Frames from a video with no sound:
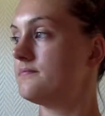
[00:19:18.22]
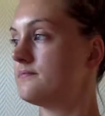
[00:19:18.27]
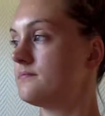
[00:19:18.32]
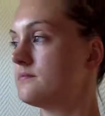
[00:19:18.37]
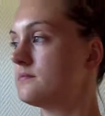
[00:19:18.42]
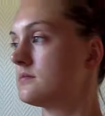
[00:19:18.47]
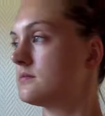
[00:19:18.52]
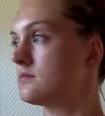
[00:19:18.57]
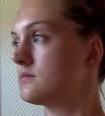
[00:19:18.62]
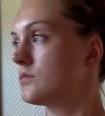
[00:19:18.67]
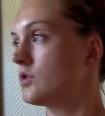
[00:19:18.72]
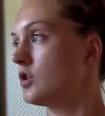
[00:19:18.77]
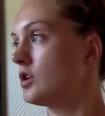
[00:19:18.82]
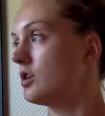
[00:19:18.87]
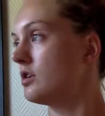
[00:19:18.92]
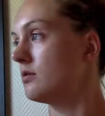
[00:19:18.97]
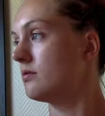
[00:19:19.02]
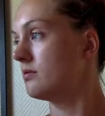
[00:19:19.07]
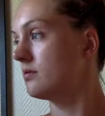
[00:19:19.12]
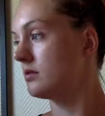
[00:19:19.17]

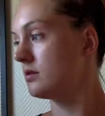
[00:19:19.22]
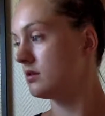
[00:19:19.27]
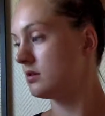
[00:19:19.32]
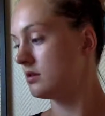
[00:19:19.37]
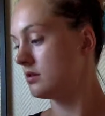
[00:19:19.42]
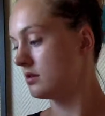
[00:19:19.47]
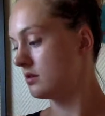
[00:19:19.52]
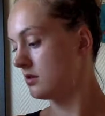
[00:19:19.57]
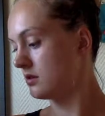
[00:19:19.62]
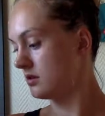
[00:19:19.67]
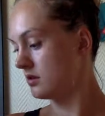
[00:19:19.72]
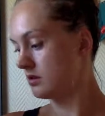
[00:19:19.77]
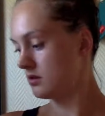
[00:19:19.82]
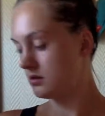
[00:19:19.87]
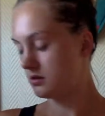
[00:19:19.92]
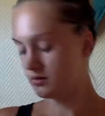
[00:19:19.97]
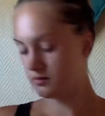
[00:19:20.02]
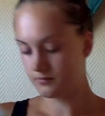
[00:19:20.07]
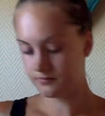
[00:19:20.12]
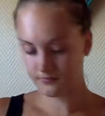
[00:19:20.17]

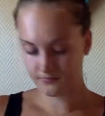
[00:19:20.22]
(no one is talking)